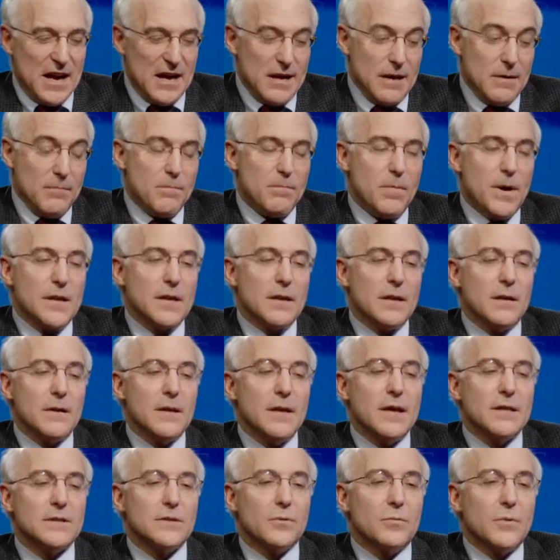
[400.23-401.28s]
um, but uh,
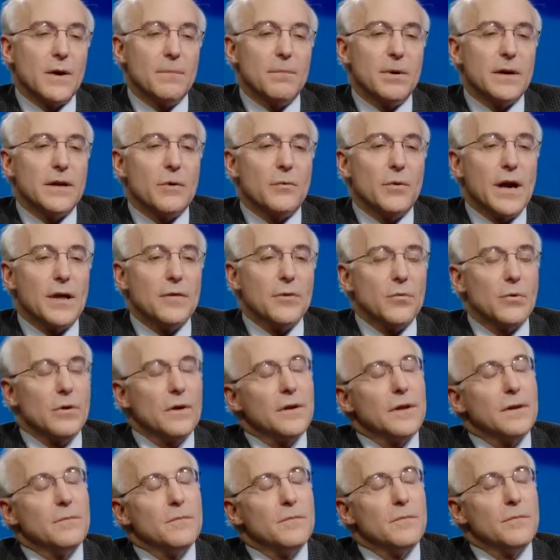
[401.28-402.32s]
yes, but around the
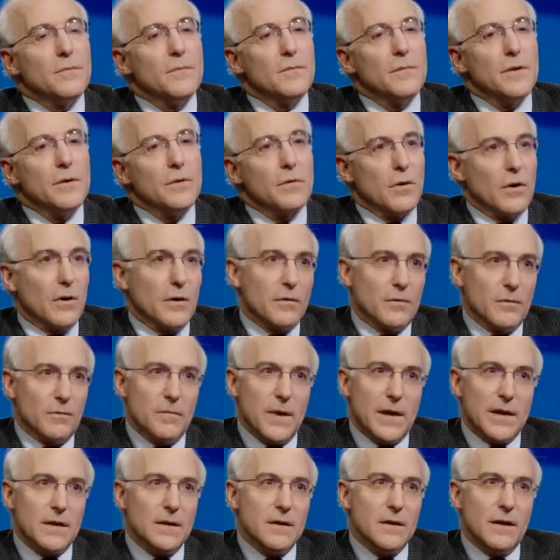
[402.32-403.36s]
world, um, there are
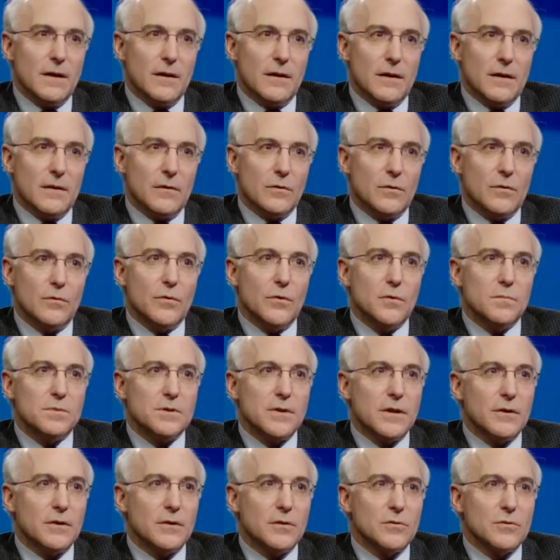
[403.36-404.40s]
many uh, groups
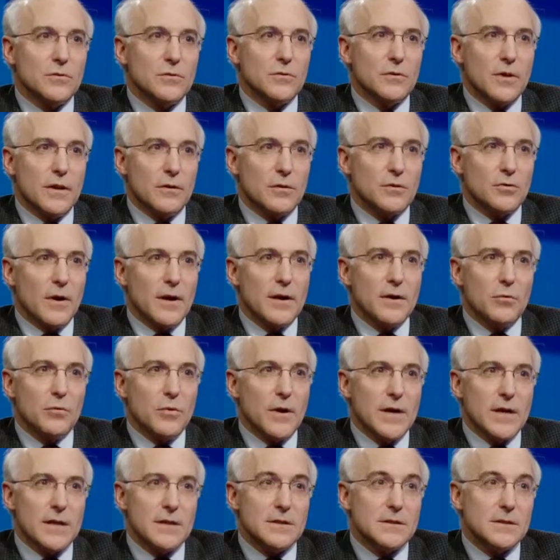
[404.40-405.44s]
that are that are trying to
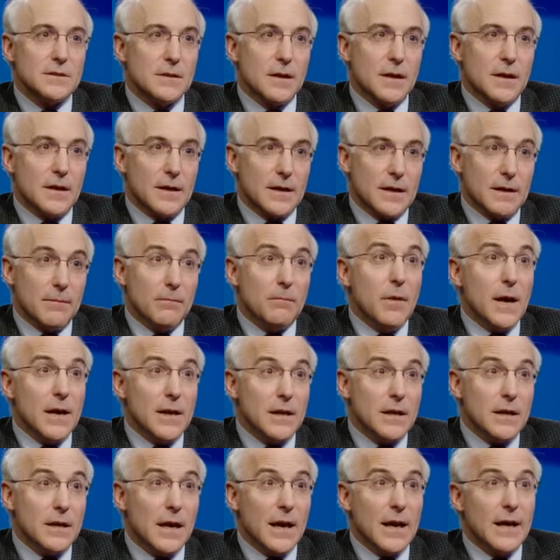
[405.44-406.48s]
raise uh,
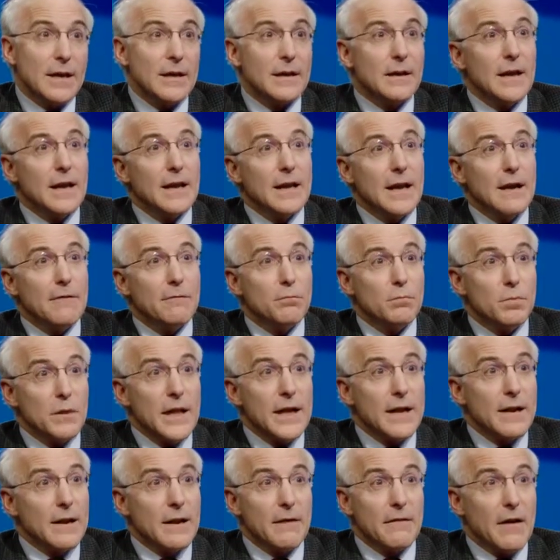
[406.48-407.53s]
money and, and have
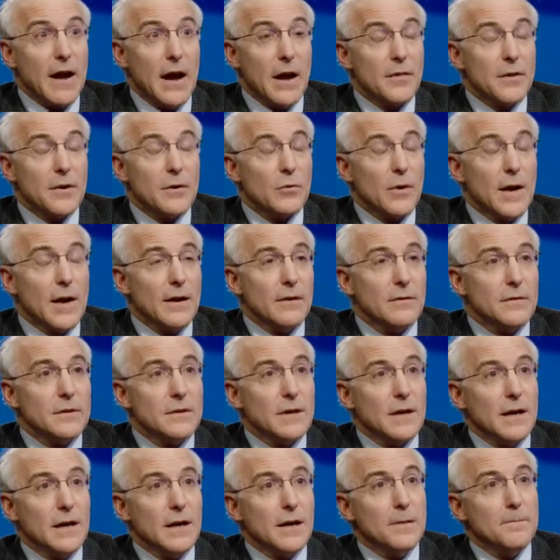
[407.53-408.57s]
plan have on the ground
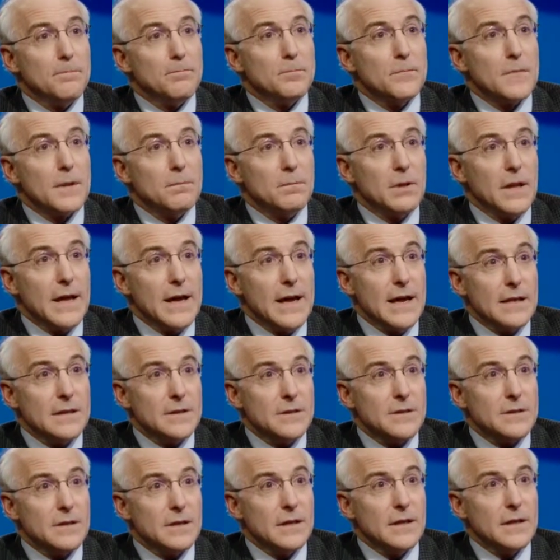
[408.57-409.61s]
um,
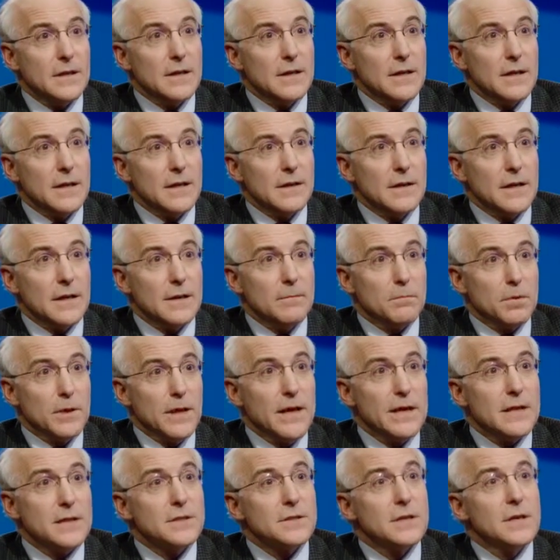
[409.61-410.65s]
plans uh, uh, in
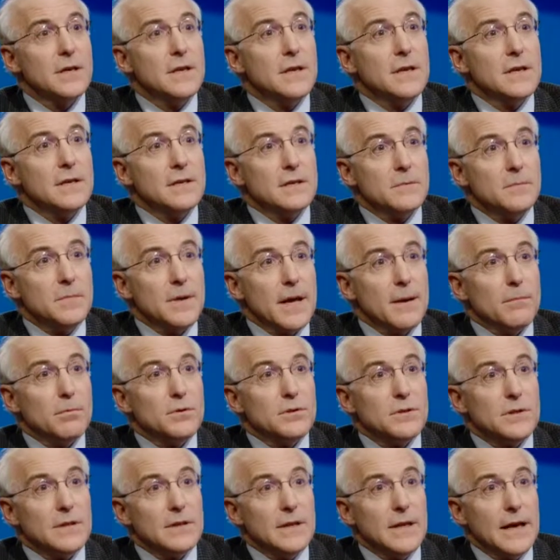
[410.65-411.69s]
place to be able
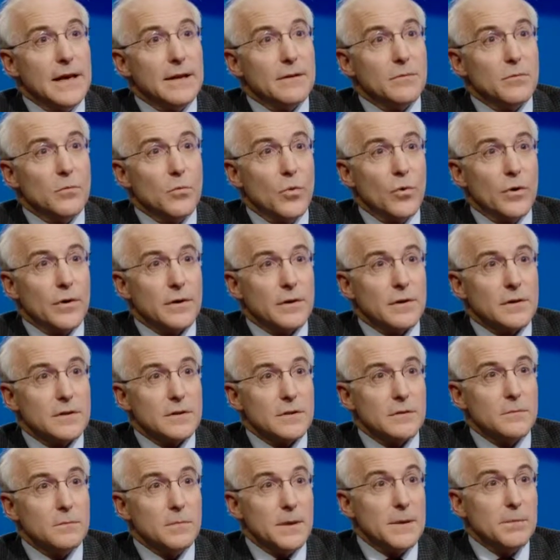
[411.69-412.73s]
to get water
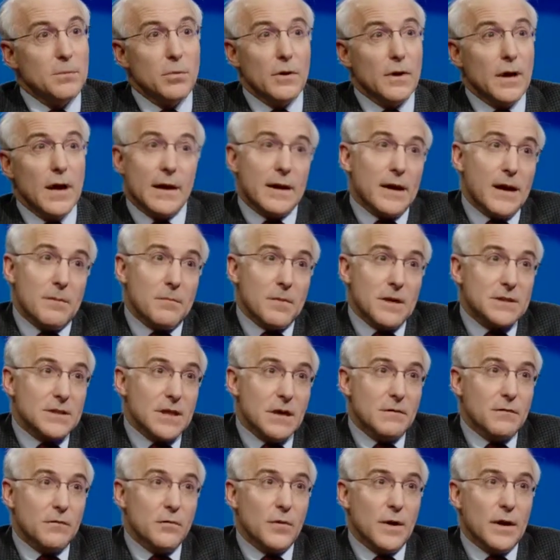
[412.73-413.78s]
to people. I, I
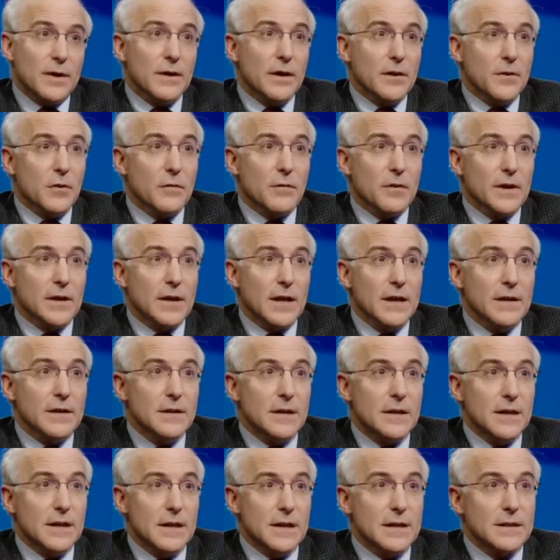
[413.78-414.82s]
myself had gone over to
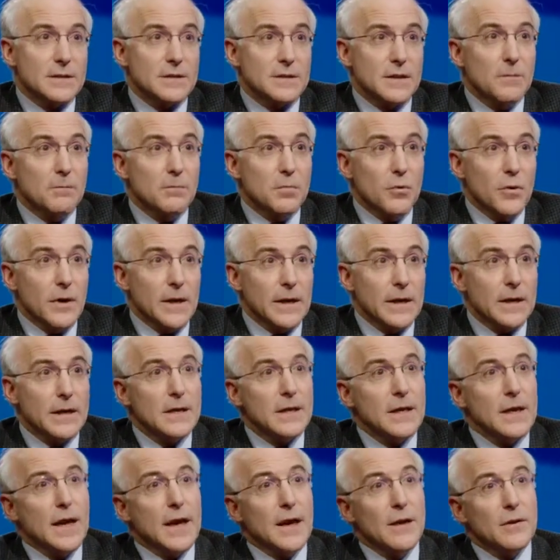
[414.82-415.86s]
Kenya at some point mm
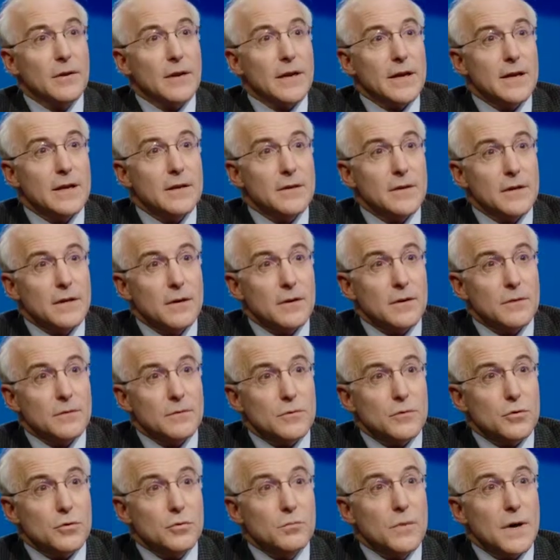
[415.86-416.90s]
-hmm. and laid uh,
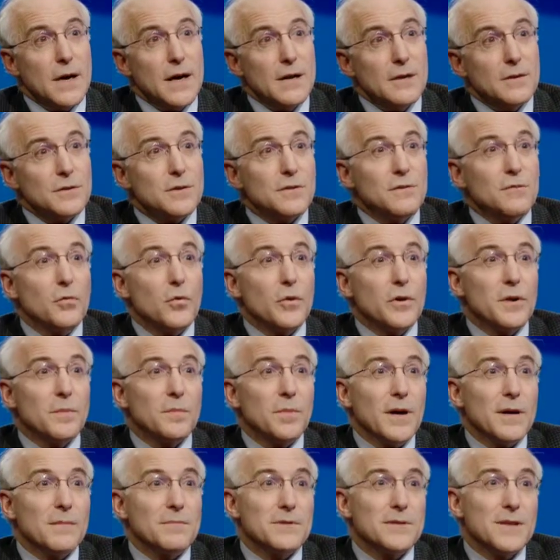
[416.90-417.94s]
two miles of water
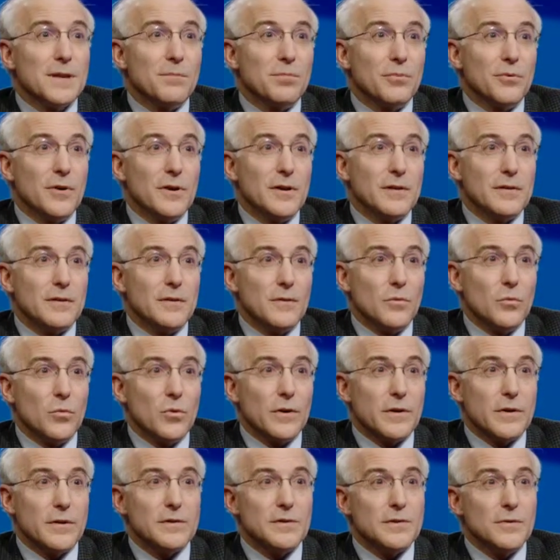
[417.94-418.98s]
pipes that brought
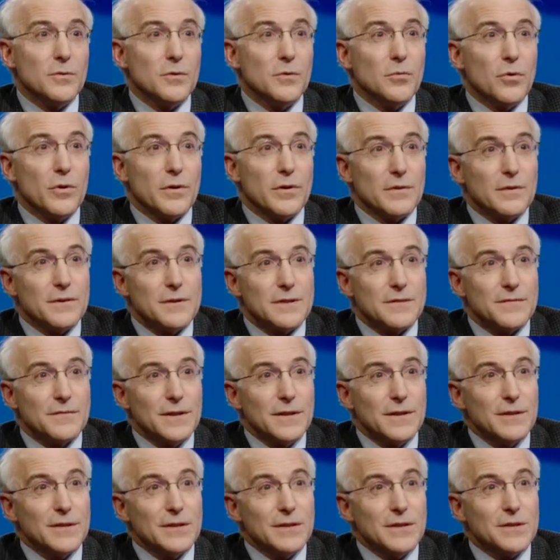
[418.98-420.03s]
water to a waterless
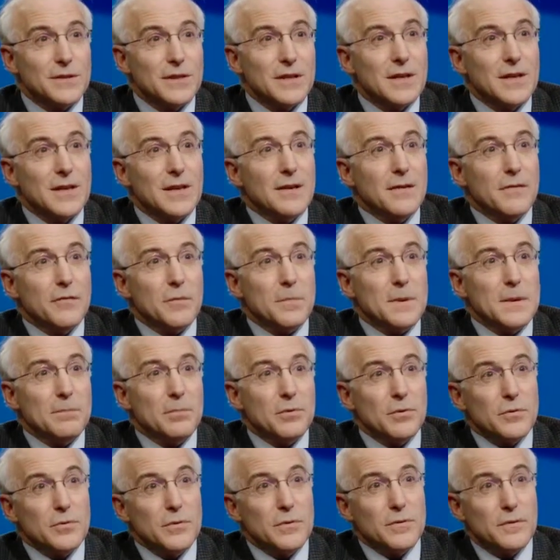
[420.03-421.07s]
village for people
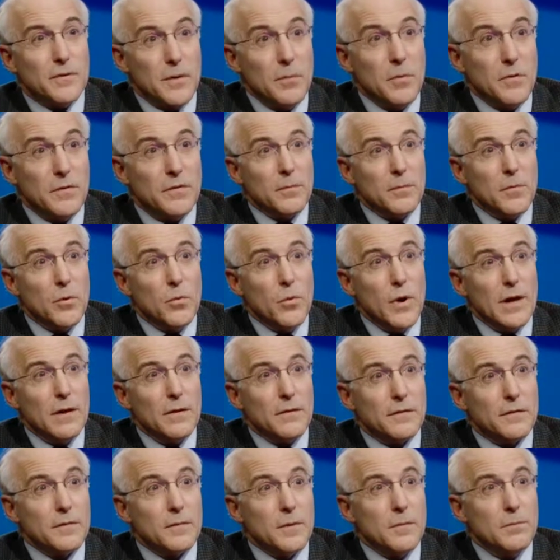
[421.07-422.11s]
who, from a, a well
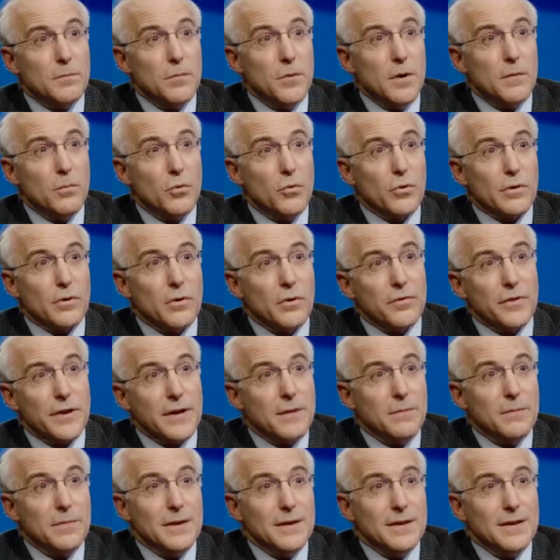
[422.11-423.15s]
from a, a borehole that
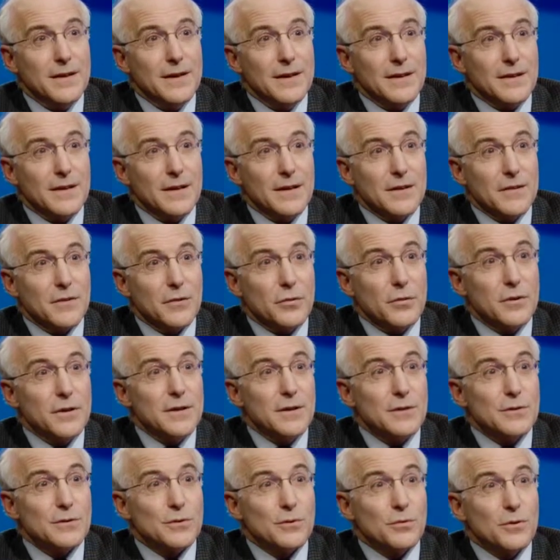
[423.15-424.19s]
had been dug uh, 30
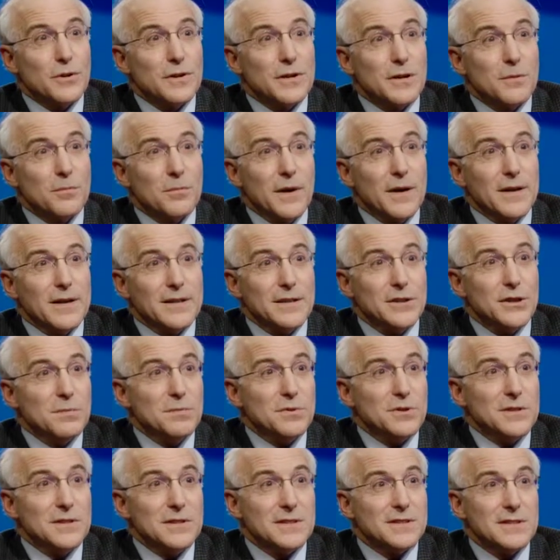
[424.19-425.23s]
years earlier by
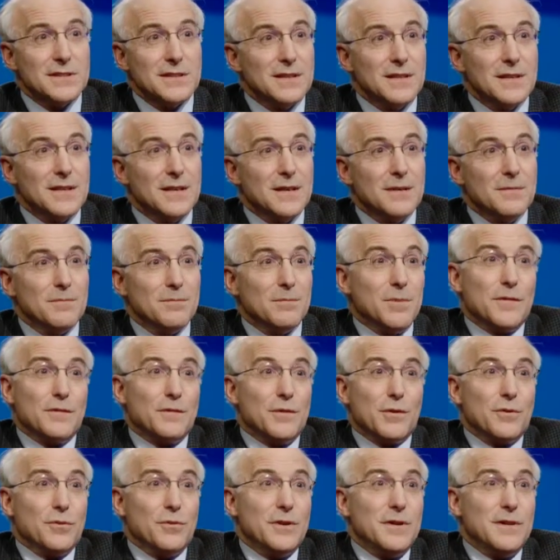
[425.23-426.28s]
Egyptians. But for
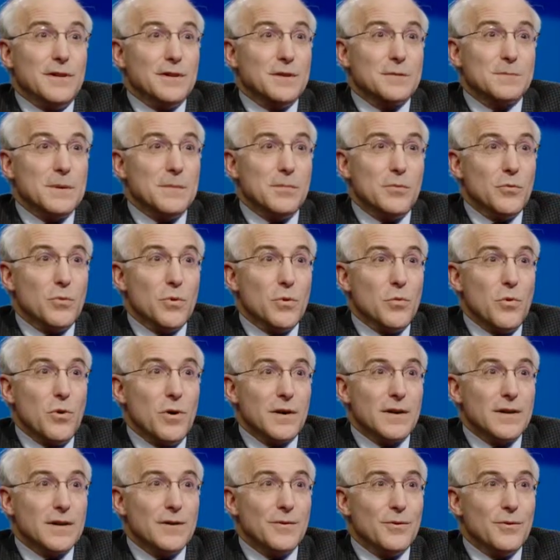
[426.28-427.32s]
30 years, people were
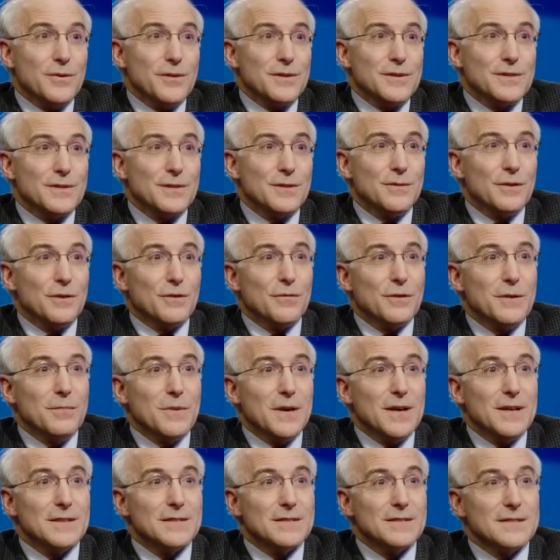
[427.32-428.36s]
walking all these two to three
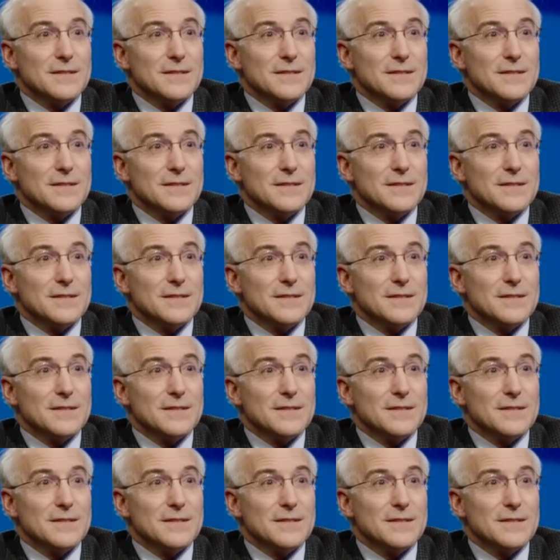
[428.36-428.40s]
miles.